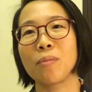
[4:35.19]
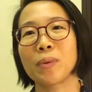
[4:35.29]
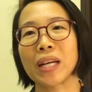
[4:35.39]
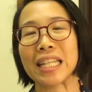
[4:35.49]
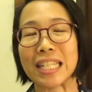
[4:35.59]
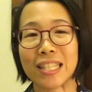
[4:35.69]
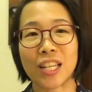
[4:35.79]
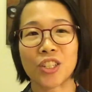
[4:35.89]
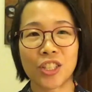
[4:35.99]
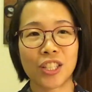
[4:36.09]
But
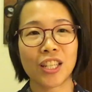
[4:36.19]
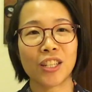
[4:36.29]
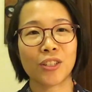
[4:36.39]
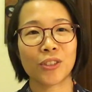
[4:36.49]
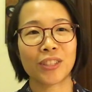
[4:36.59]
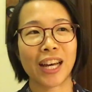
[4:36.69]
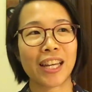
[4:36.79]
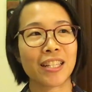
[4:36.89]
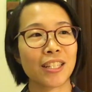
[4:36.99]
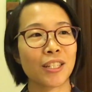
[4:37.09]
essentially, you know, the
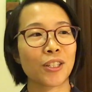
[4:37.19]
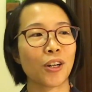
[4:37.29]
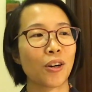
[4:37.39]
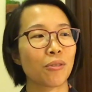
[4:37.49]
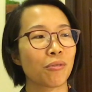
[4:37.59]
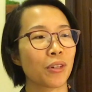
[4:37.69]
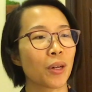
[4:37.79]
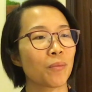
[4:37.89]
idea of